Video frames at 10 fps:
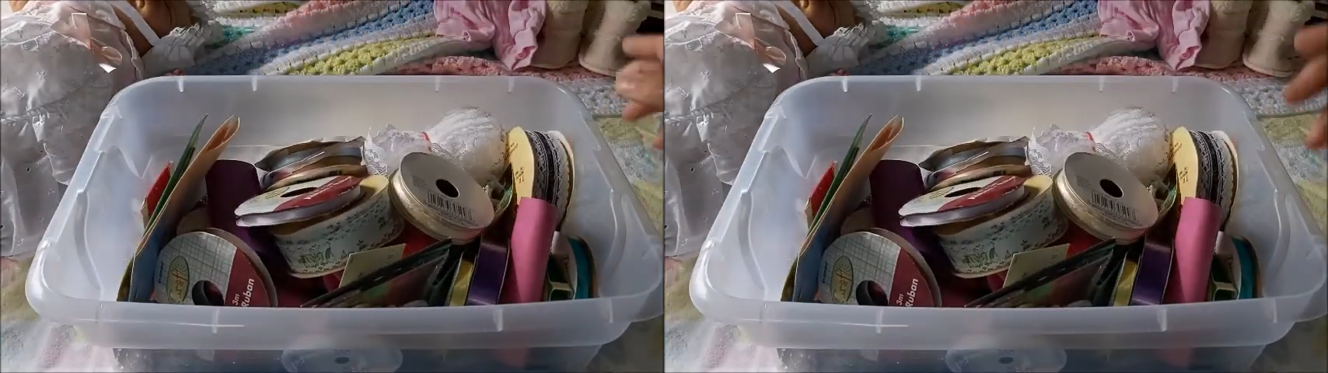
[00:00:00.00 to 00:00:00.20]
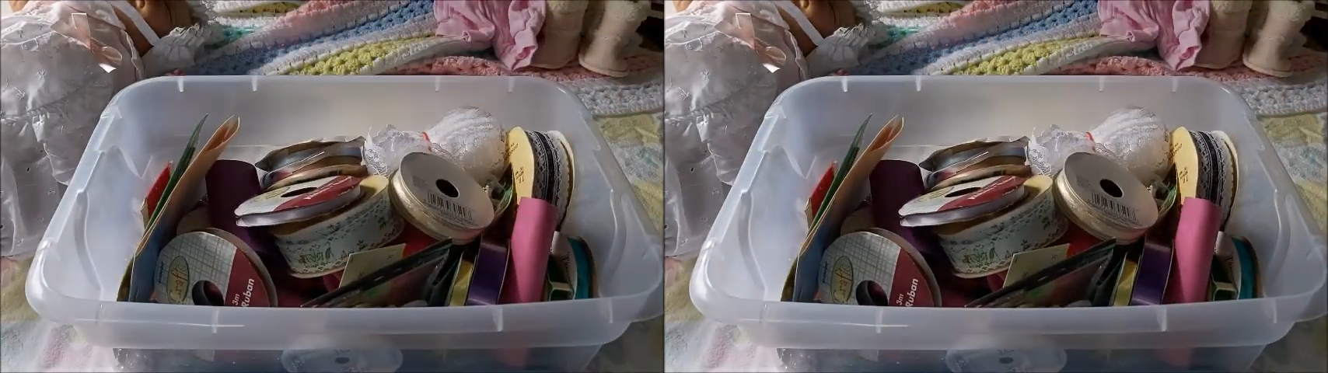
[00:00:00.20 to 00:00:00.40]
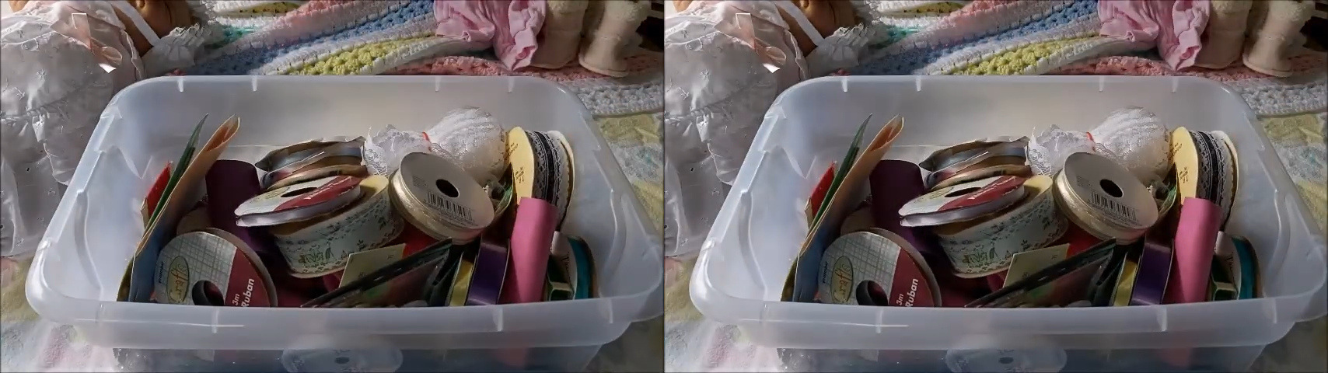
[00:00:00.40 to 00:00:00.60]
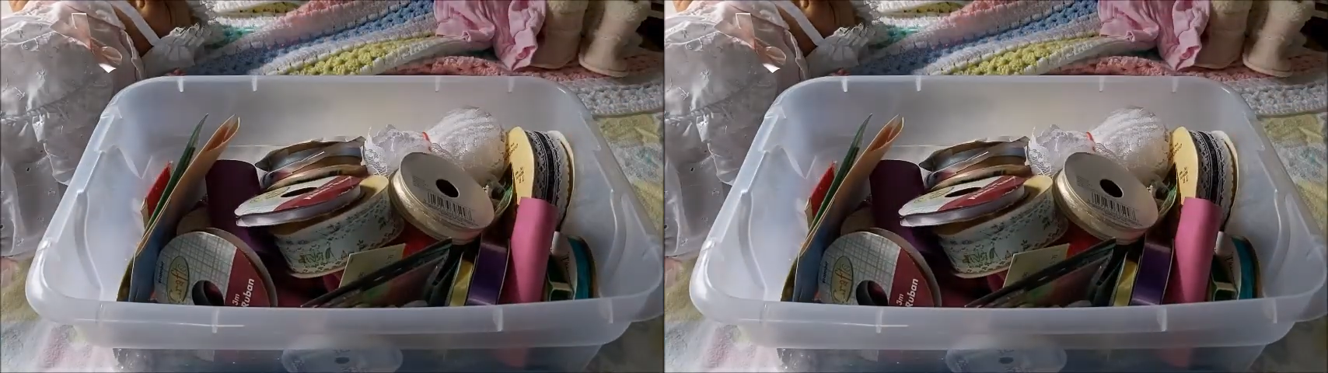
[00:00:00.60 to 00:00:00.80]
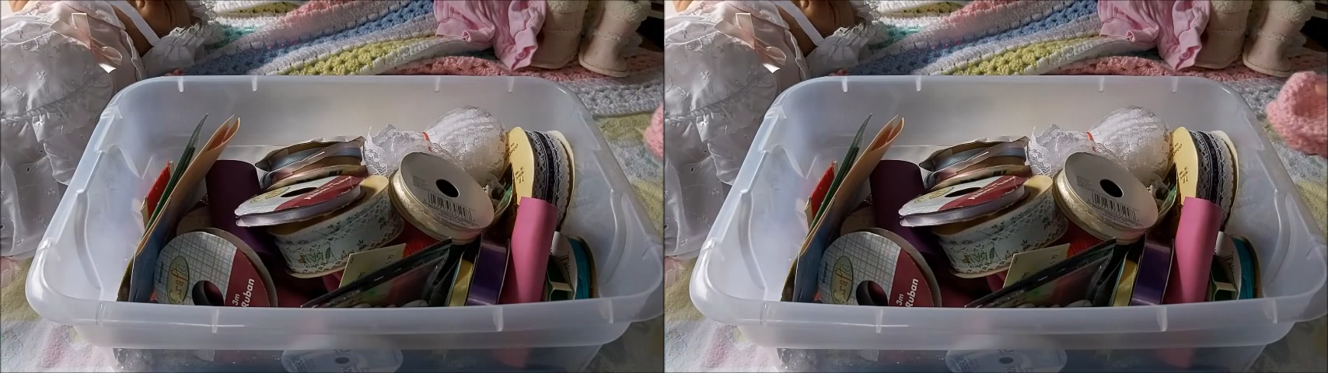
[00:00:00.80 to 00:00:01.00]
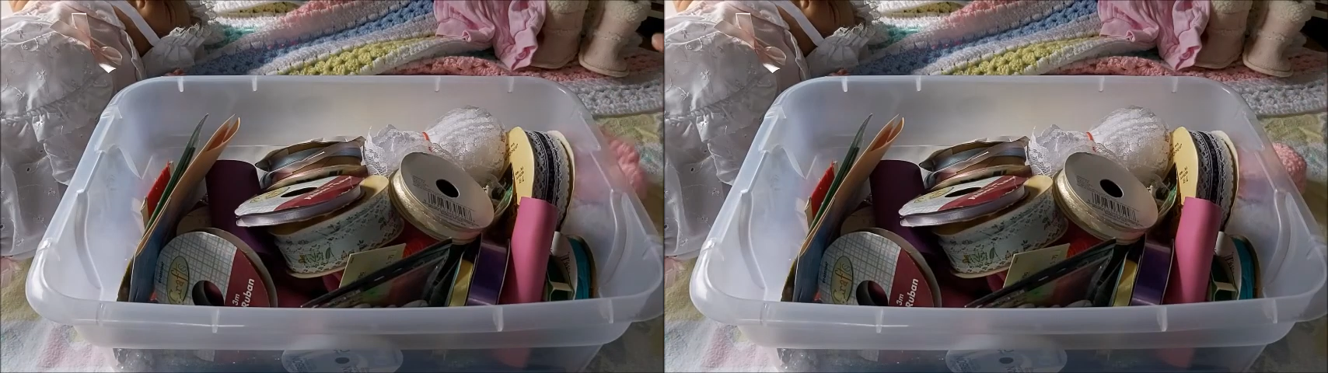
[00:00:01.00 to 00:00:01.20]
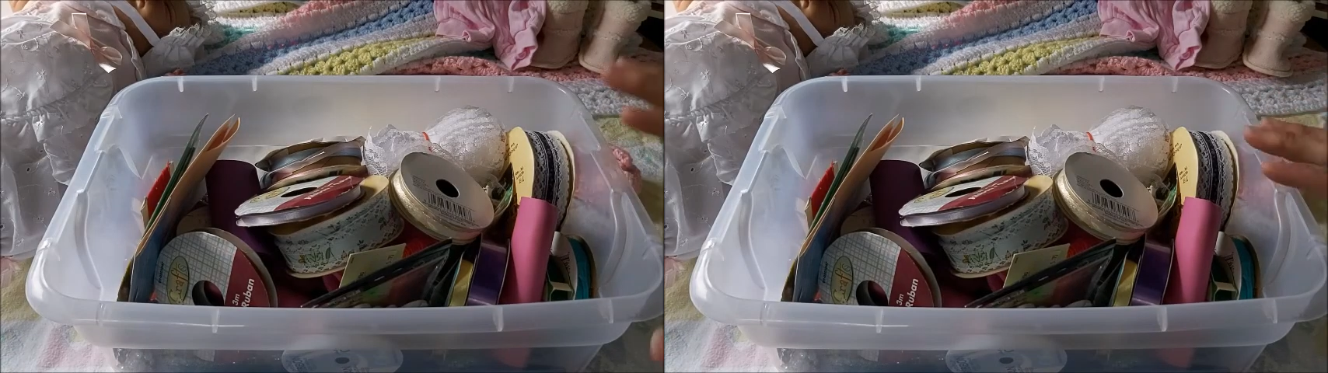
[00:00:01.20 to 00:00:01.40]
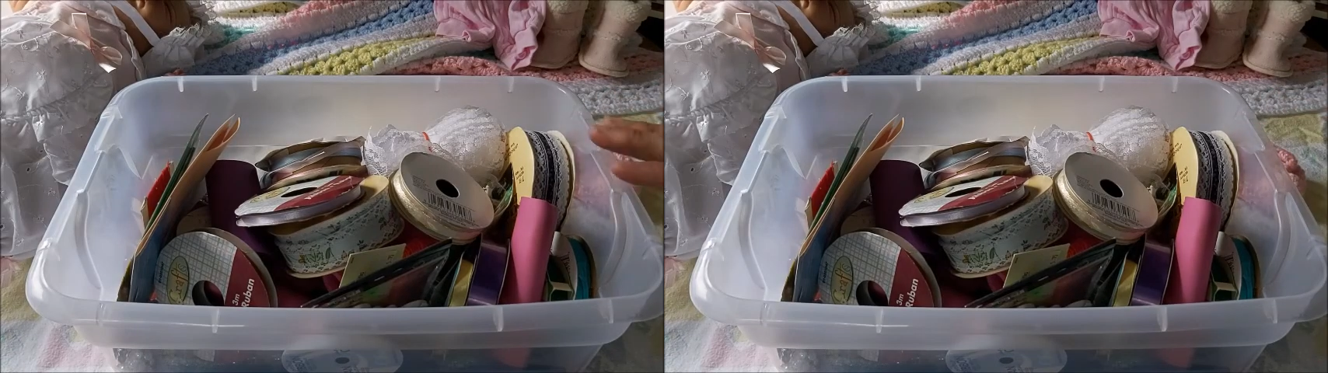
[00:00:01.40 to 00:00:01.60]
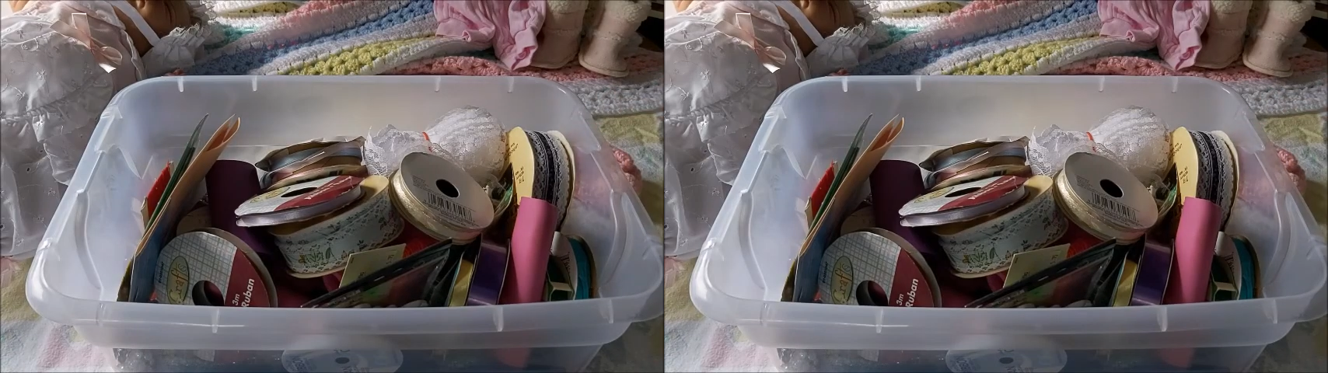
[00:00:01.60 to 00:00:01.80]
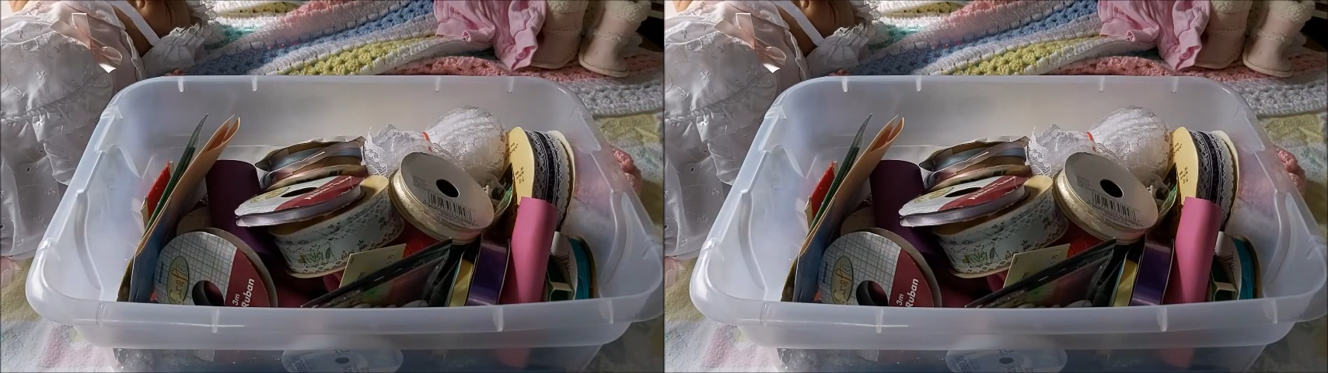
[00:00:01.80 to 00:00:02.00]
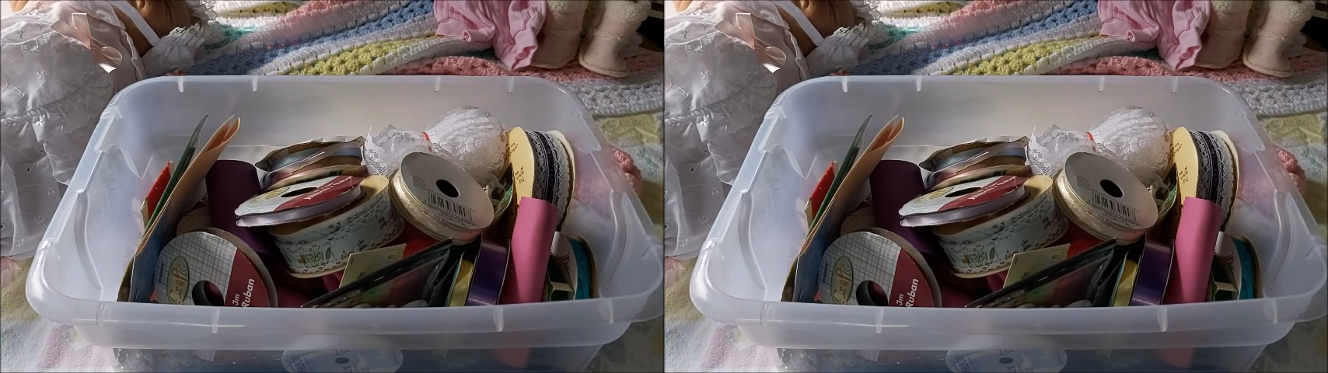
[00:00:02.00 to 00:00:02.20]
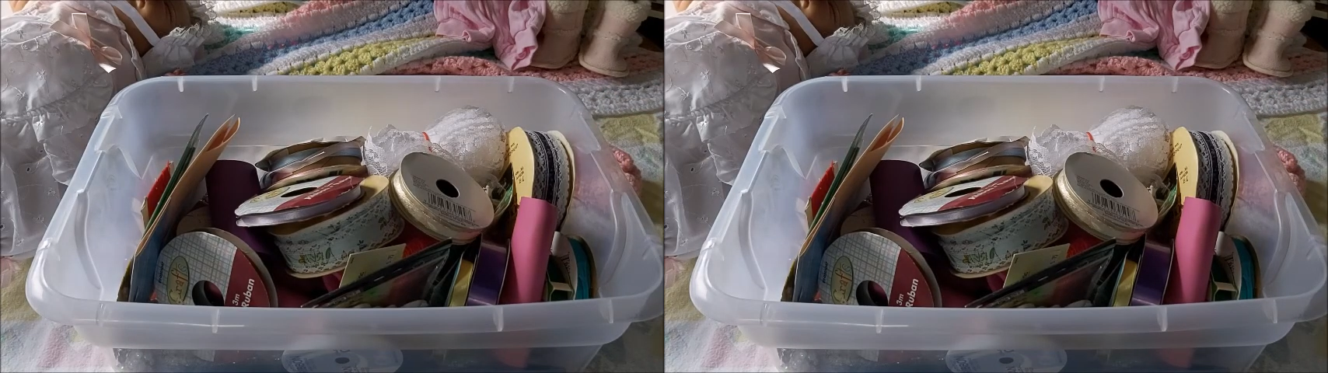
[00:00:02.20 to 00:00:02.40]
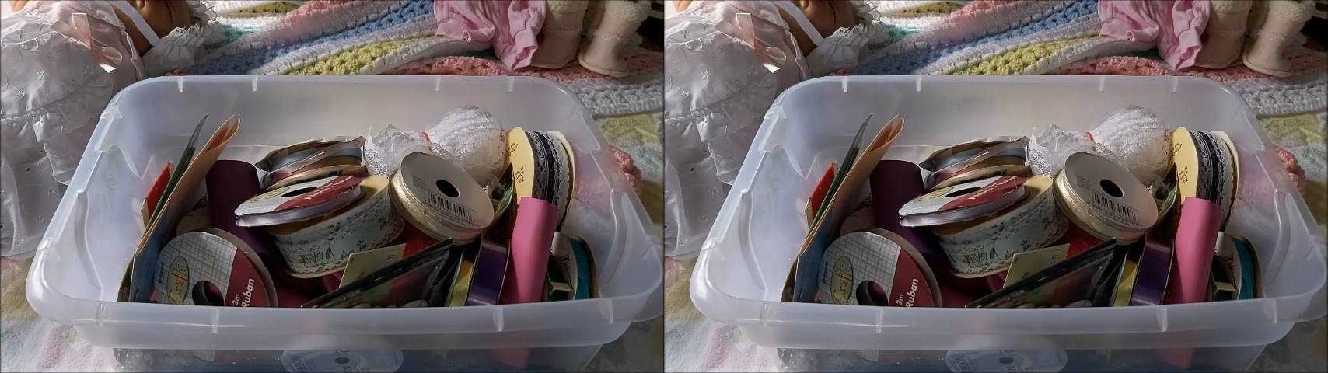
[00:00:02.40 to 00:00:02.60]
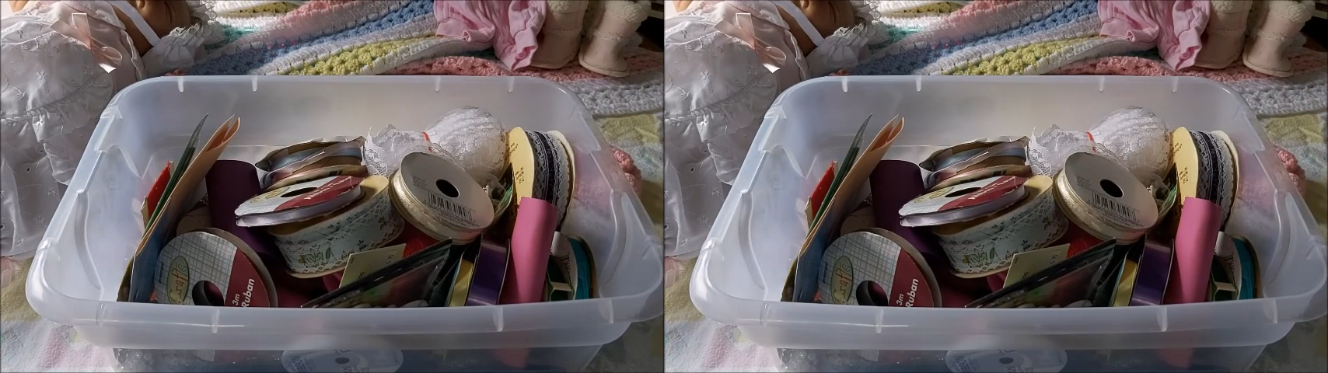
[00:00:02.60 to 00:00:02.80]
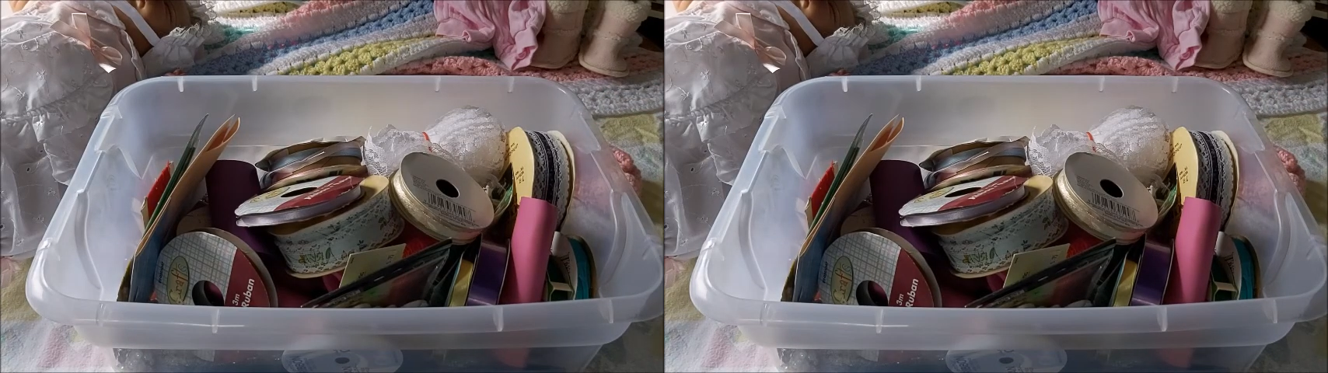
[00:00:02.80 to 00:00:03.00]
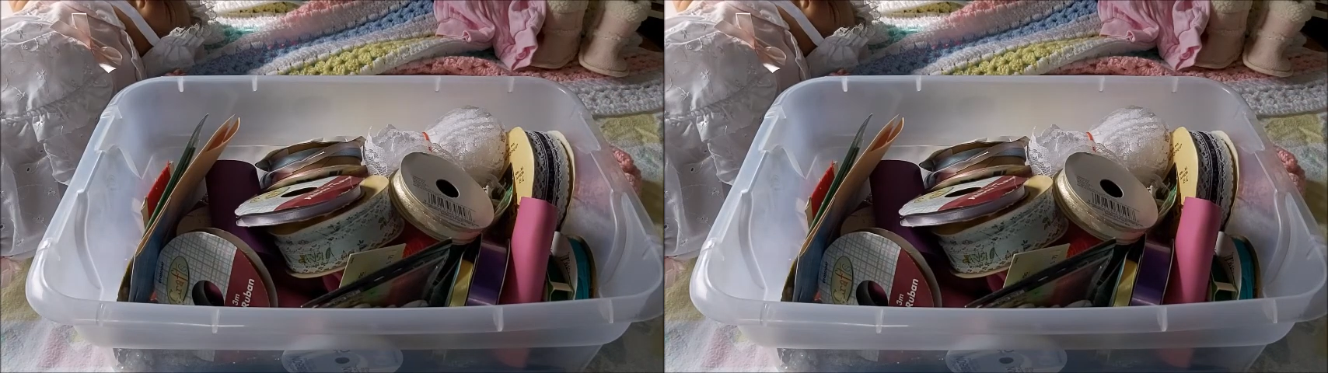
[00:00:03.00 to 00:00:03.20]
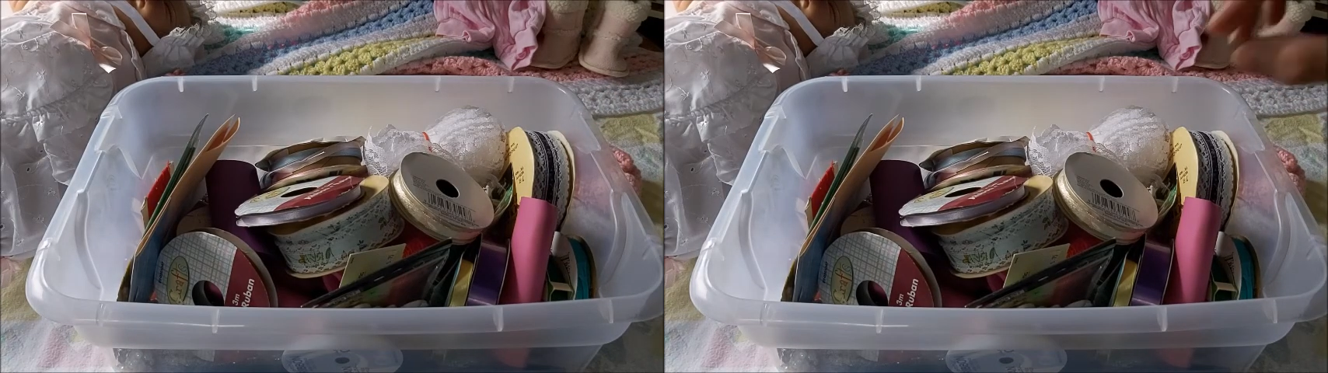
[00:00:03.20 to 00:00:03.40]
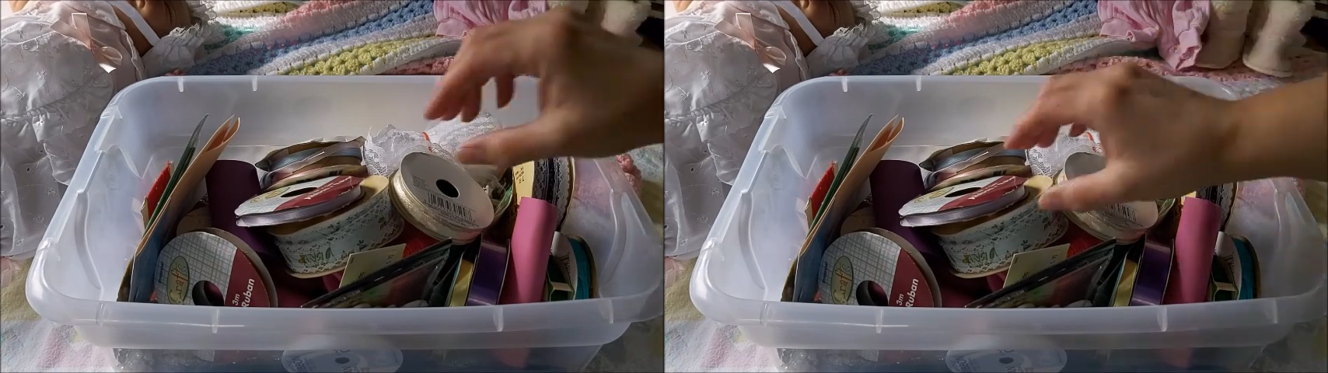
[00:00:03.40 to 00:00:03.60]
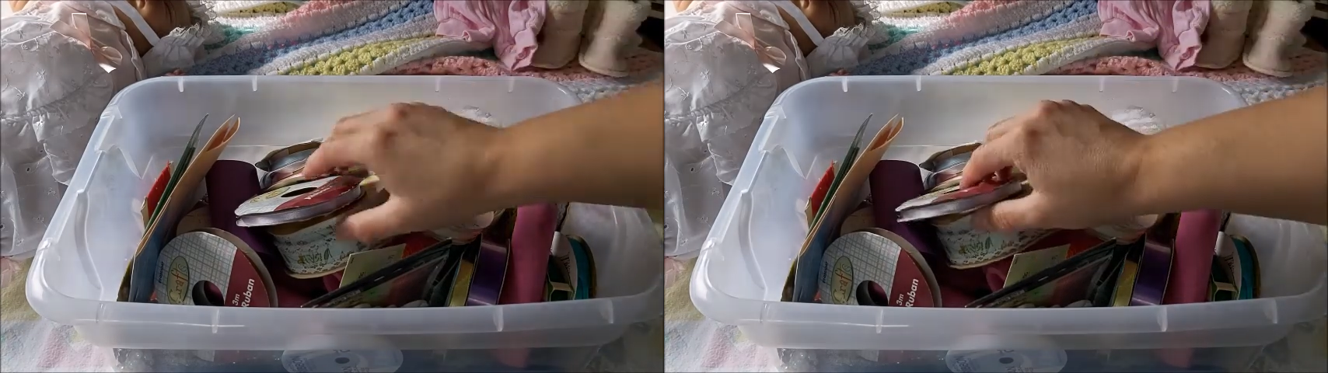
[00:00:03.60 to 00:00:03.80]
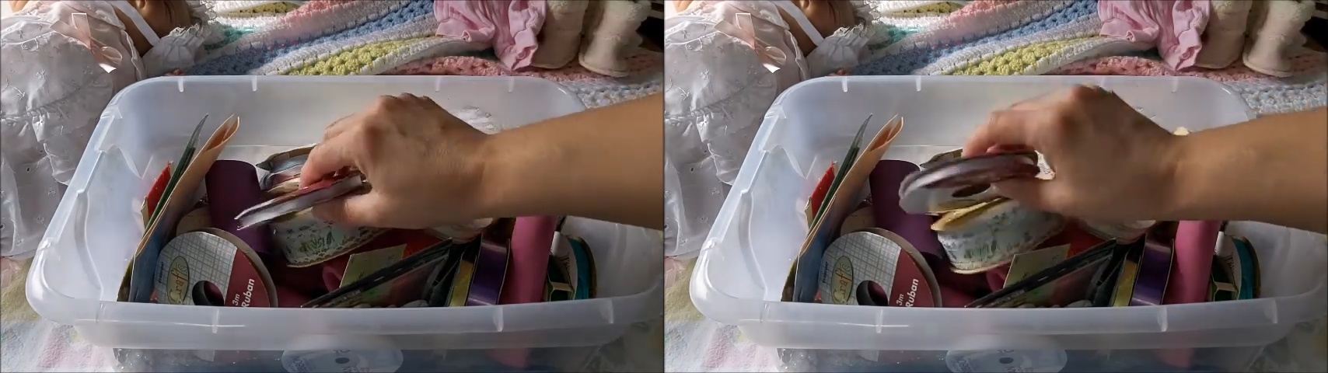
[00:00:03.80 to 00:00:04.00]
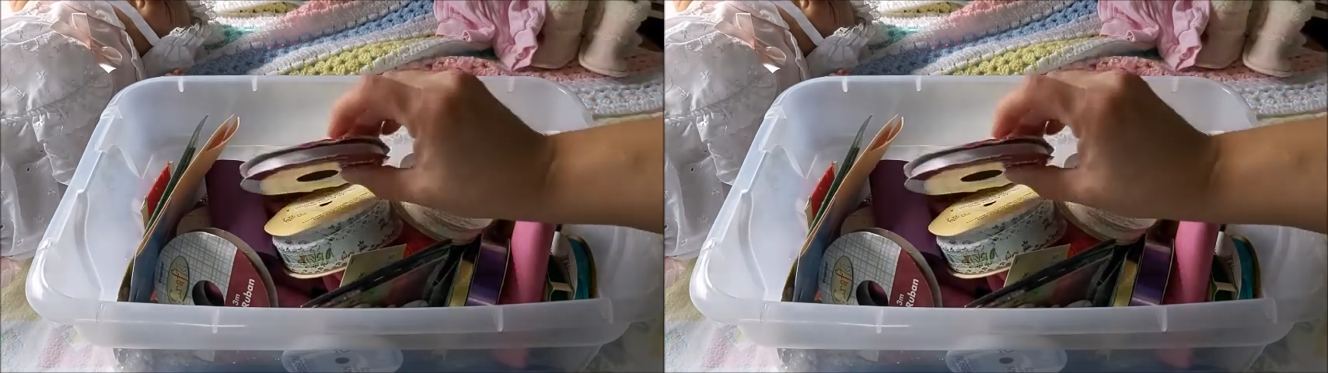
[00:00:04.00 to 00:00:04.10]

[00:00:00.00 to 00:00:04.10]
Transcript: Nobody's mouth can be seen.